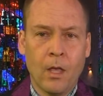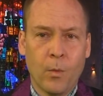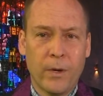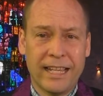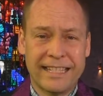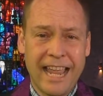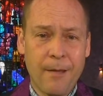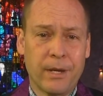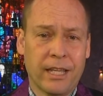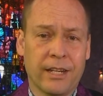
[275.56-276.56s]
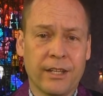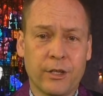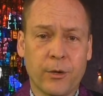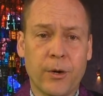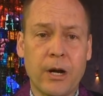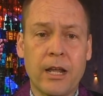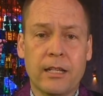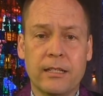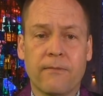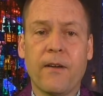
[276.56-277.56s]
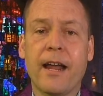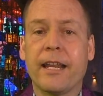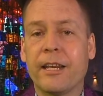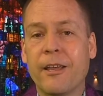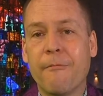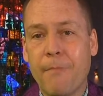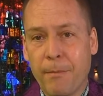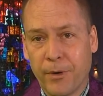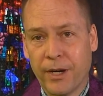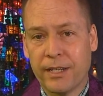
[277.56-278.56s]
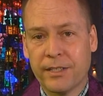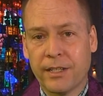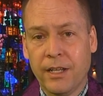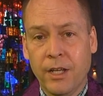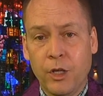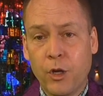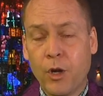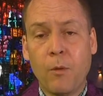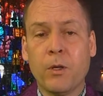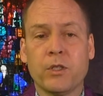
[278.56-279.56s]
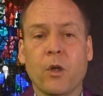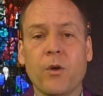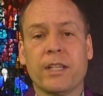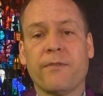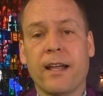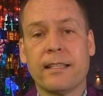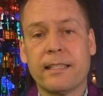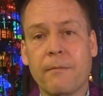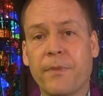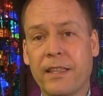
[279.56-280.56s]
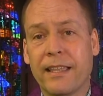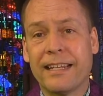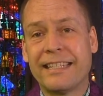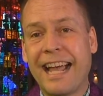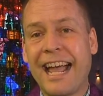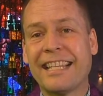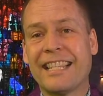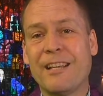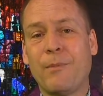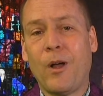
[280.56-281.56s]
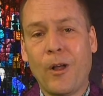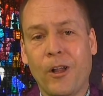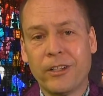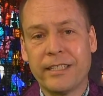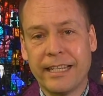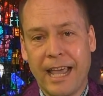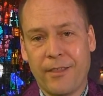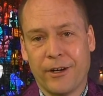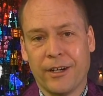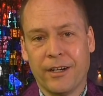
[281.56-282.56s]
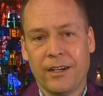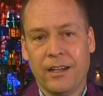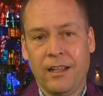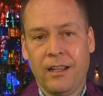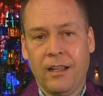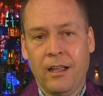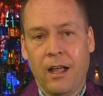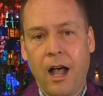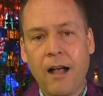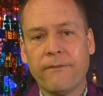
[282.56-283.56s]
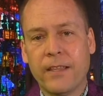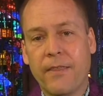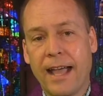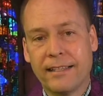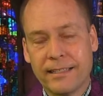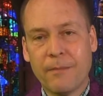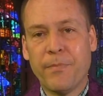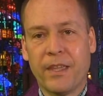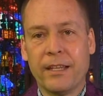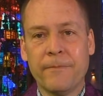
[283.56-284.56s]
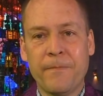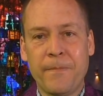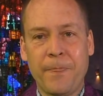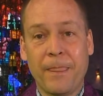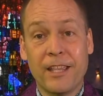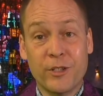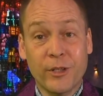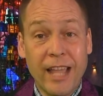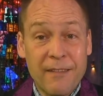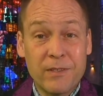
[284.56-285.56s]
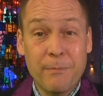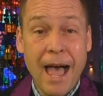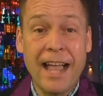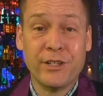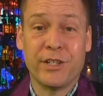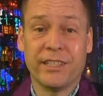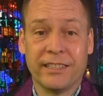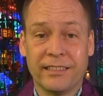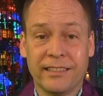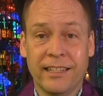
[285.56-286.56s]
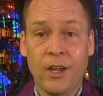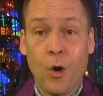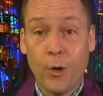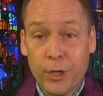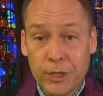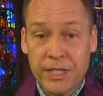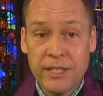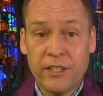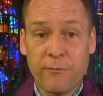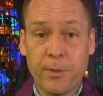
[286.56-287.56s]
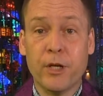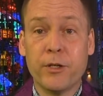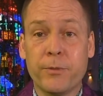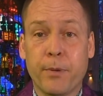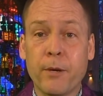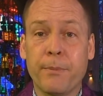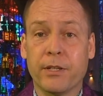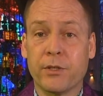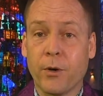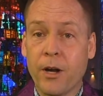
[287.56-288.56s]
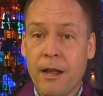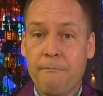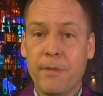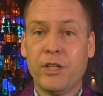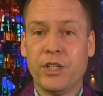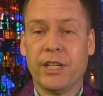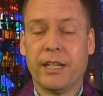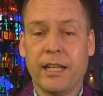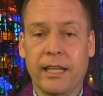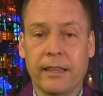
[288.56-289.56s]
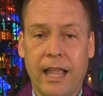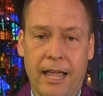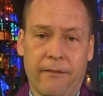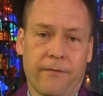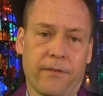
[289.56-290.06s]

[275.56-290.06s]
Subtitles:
When examining your defining memories, you can almost always find something that ties them all together. Often that something is your life's passion or your sense of purpose or mission in life.